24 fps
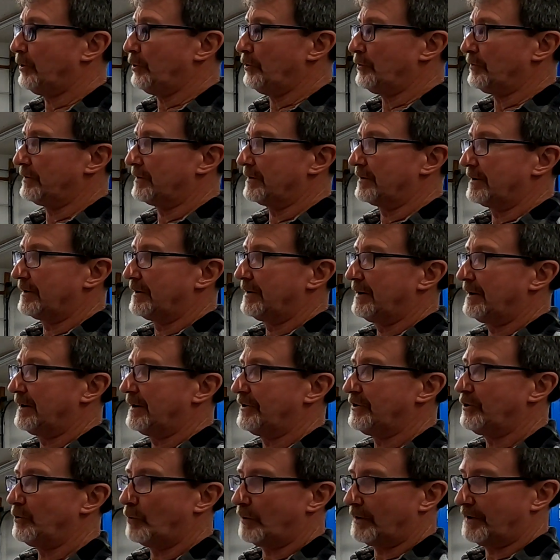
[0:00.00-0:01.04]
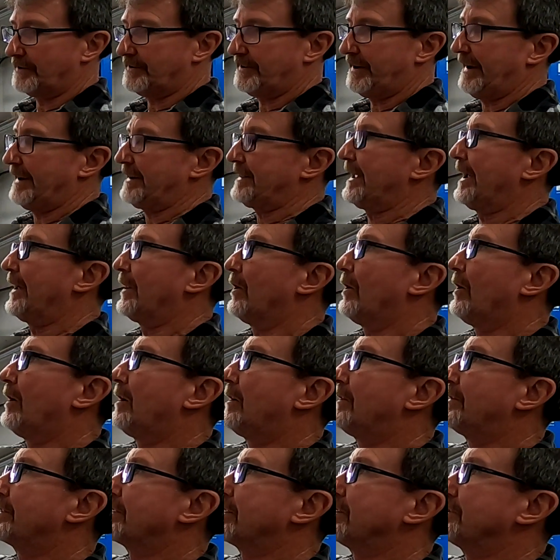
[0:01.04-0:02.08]
boot, you want to take that
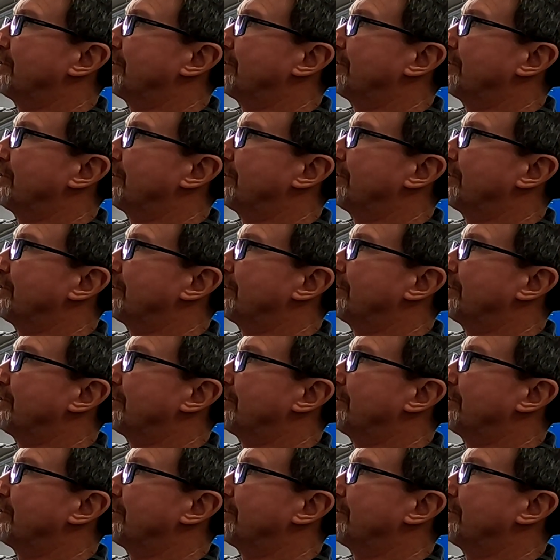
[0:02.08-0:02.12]
off